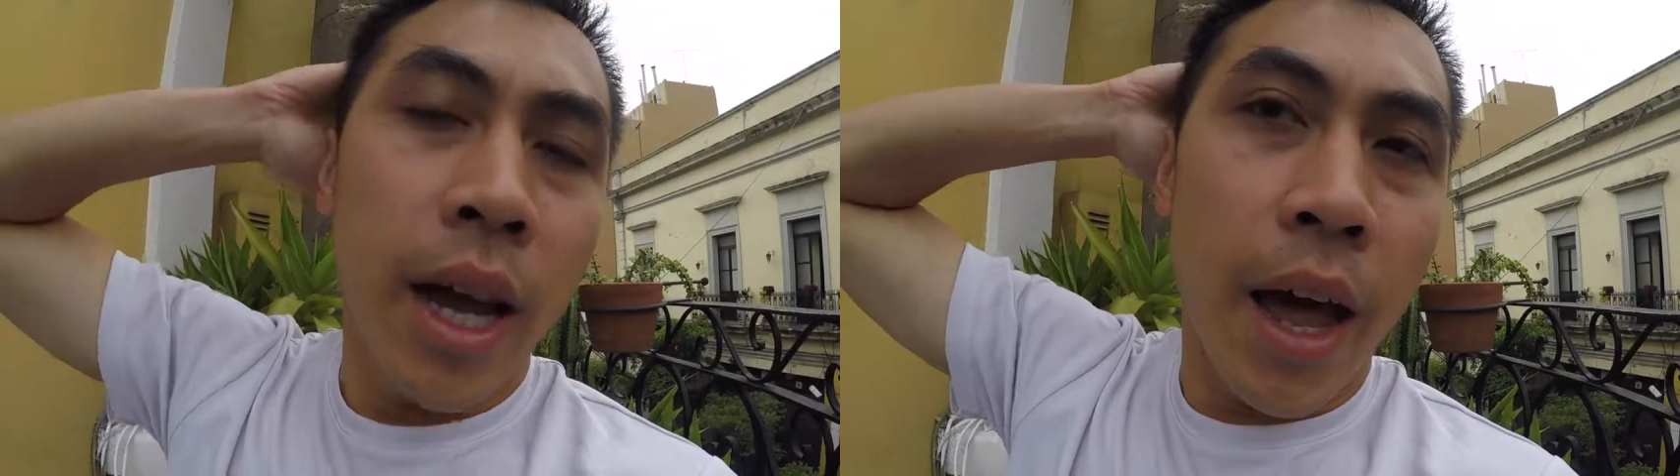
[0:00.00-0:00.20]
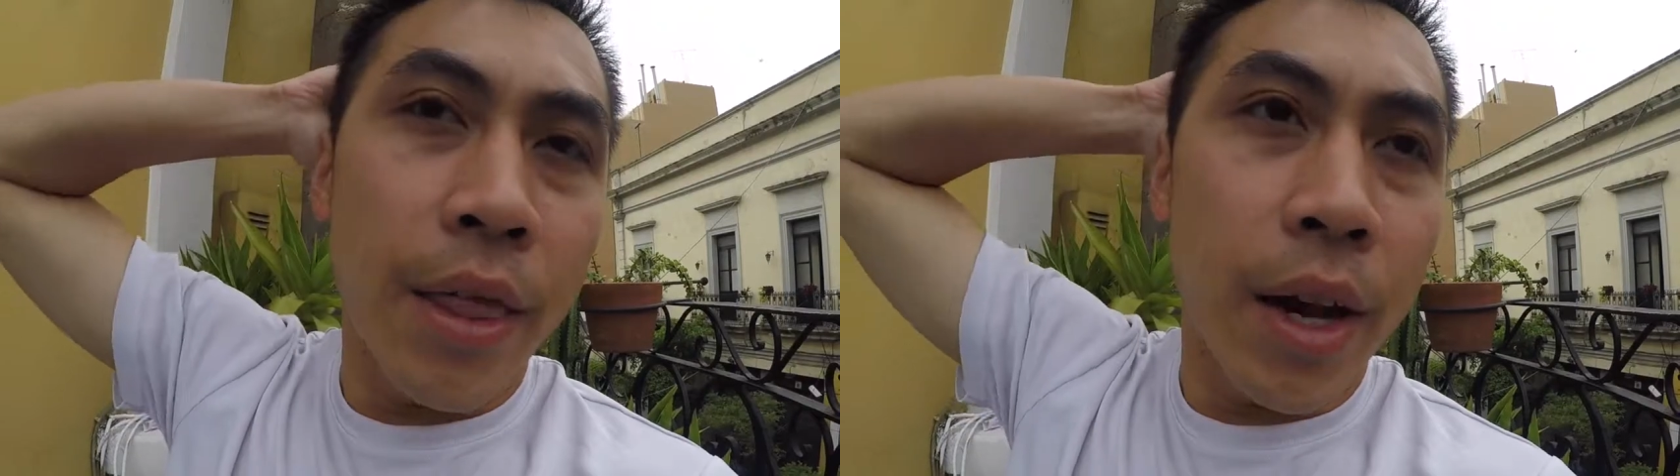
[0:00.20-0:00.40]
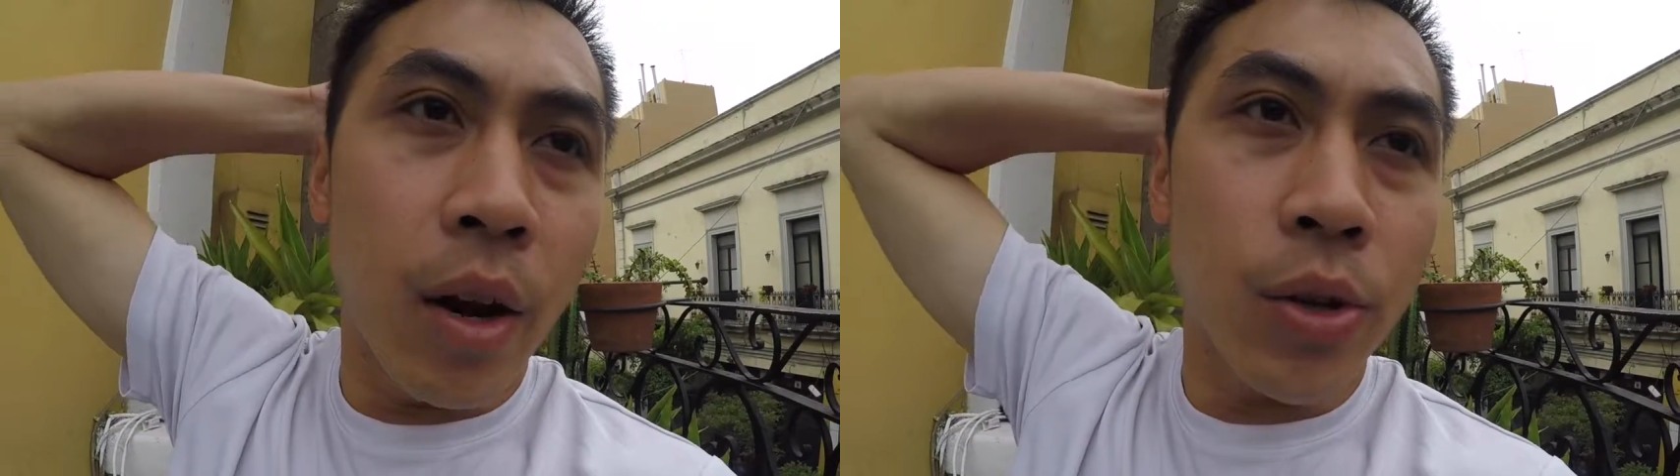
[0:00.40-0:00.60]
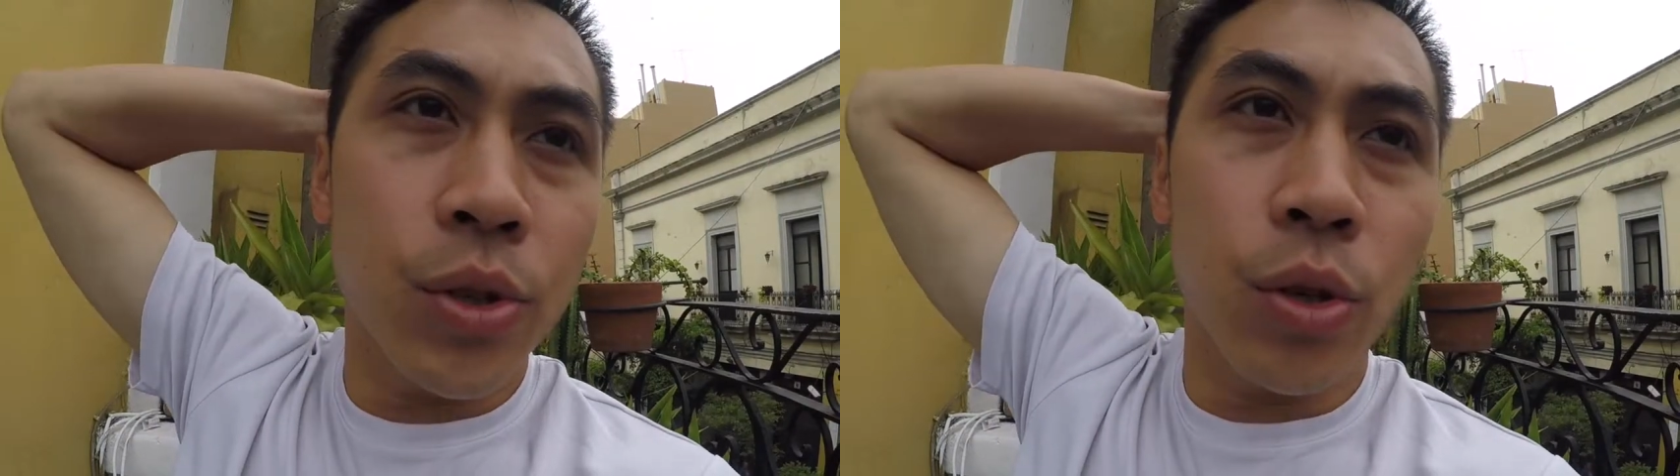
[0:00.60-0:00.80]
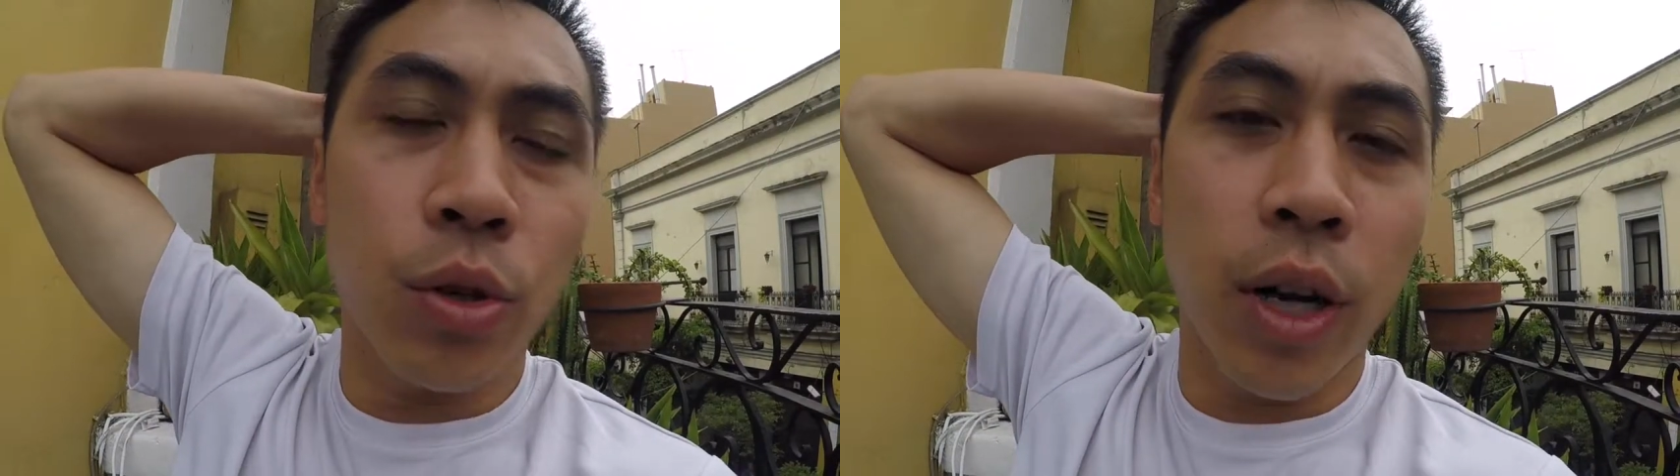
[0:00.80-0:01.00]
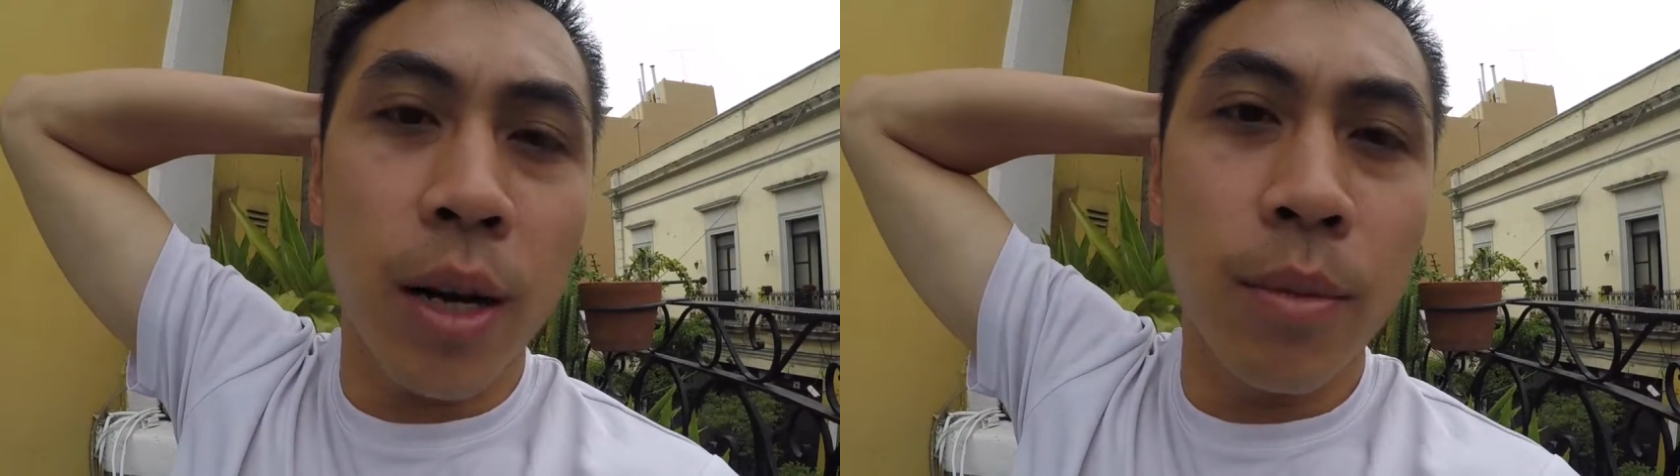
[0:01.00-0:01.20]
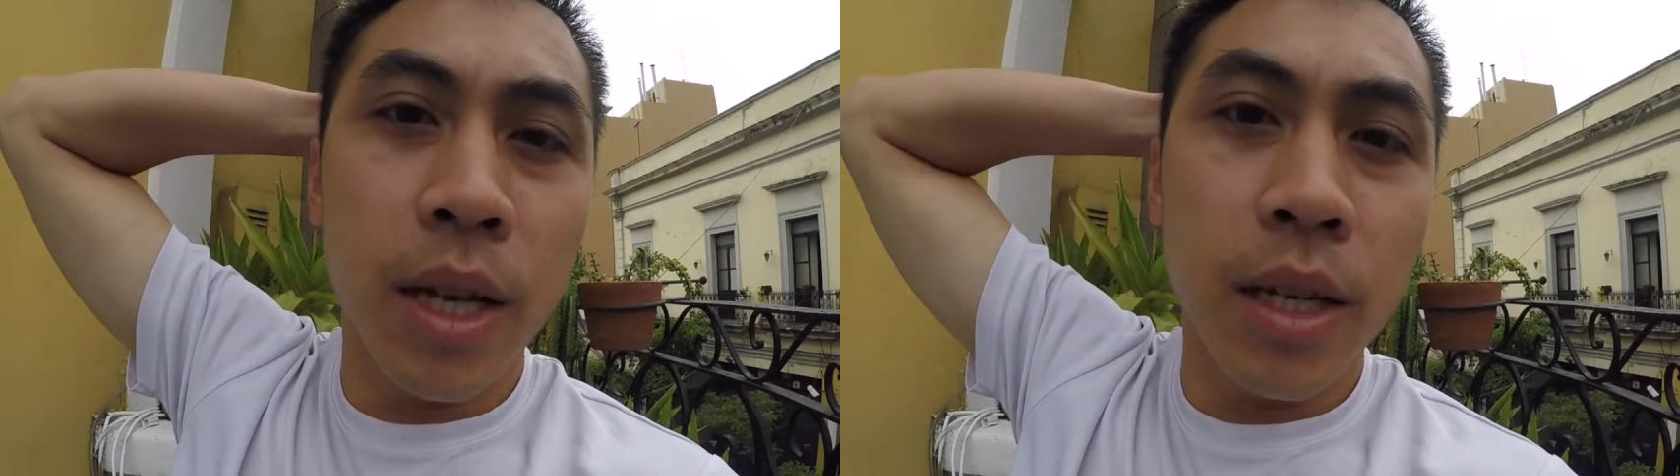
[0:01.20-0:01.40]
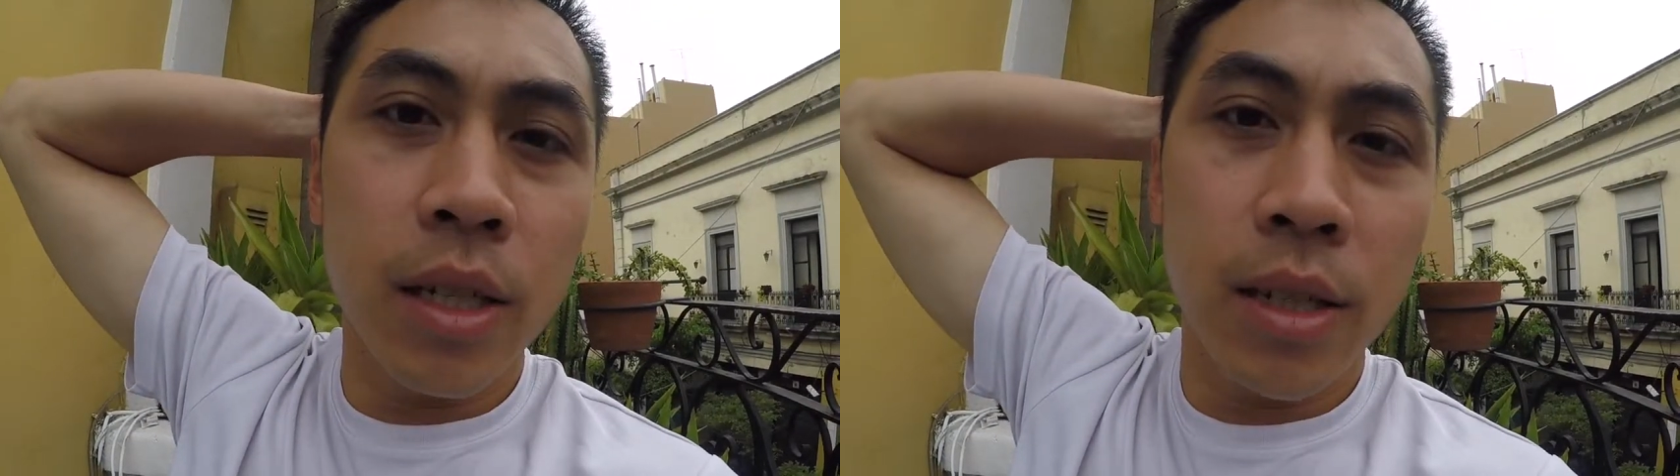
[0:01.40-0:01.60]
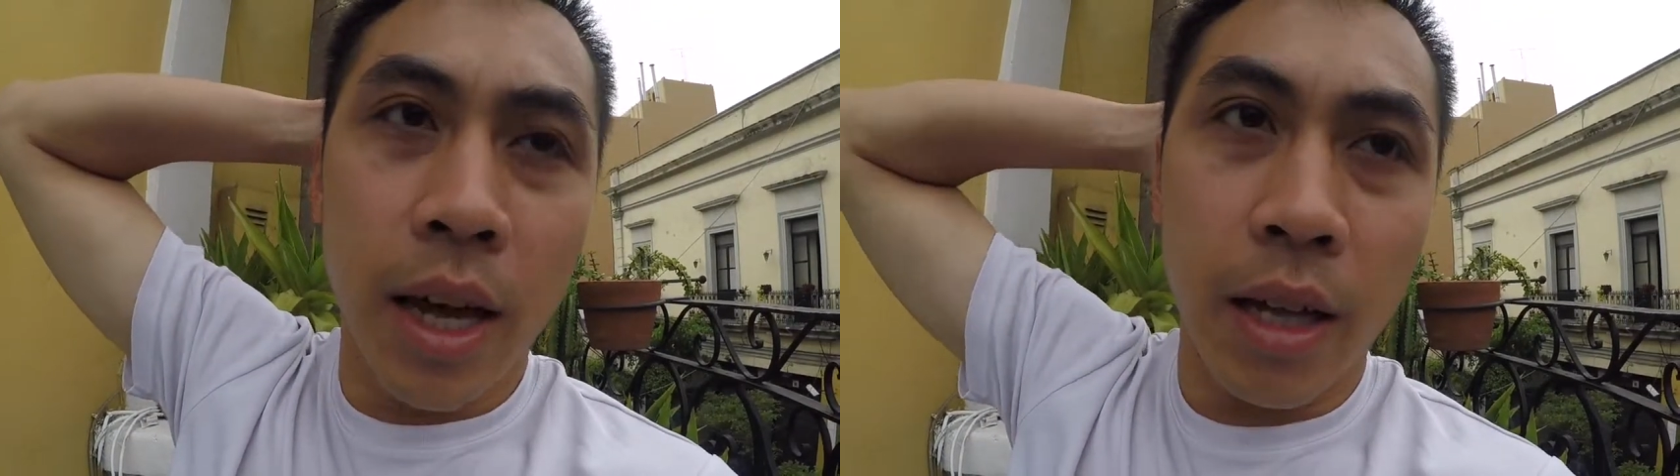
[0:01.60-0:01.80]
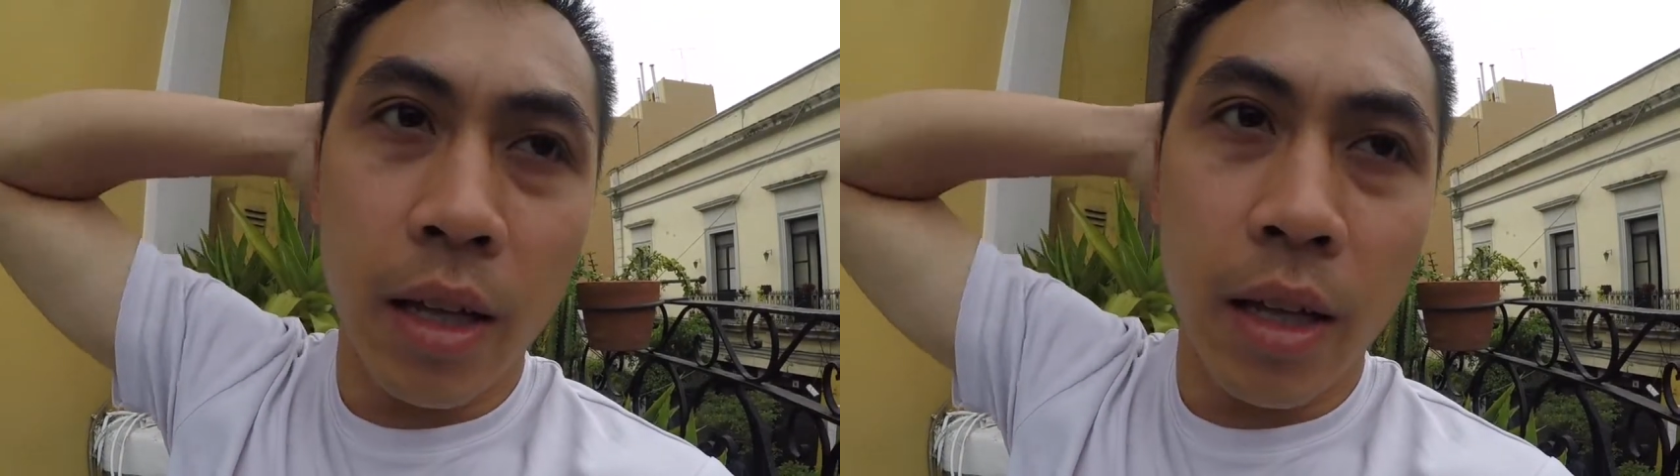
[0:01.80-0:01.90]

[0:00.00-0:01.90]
And then also crab legs that